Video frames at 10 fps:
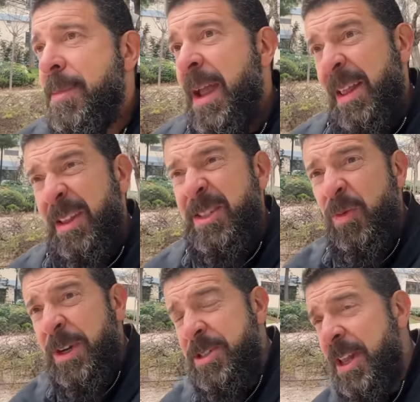At least
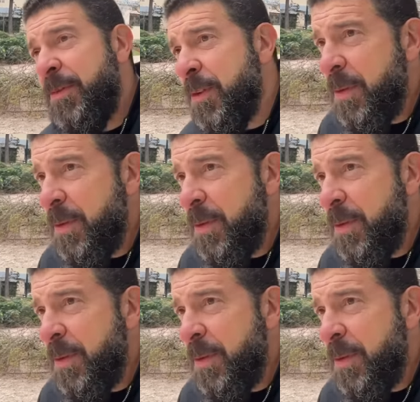what is left of